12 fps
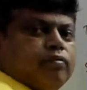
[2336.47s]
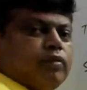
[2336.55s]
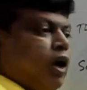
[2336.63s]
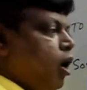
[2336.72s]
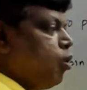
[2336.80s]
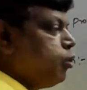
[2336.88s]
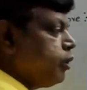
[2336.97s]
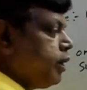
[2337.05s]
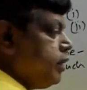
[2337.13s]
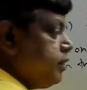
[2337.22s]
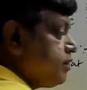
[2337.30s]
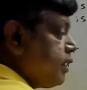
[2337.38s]
Now how to
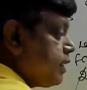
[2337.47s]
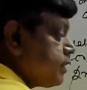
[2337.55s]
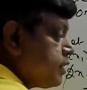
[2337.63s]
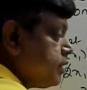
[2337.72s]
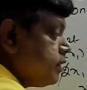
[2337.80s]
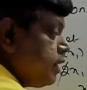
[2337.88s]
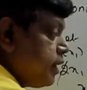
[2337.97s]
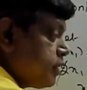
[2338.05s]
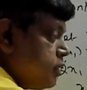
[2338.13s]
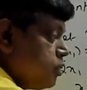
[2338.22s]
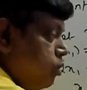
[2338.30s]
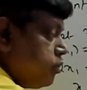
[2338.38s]
get this x, that x
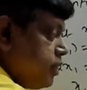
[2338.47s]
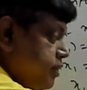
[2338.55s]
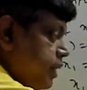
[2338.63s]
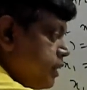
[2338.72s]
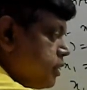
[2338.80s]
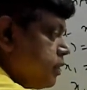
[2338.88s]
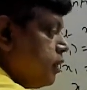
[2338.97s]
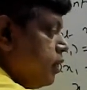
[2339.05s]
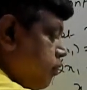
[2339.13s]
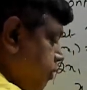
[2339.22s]
is equal to this x will